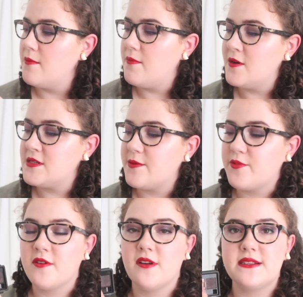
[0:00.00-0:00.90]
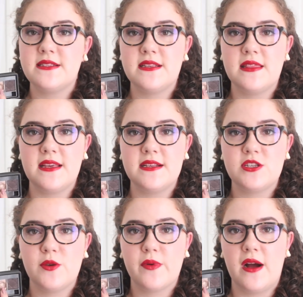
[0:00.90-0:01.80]
Most of the progress is in these
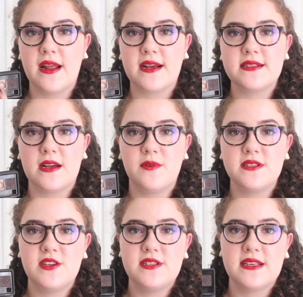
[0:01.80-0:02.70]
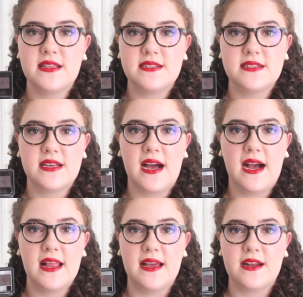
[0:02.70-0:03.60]
two products. I was using this as a
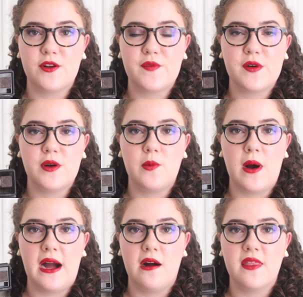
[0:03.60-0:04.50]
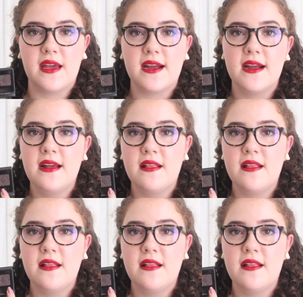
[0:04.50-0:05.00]
highlighter for a while there.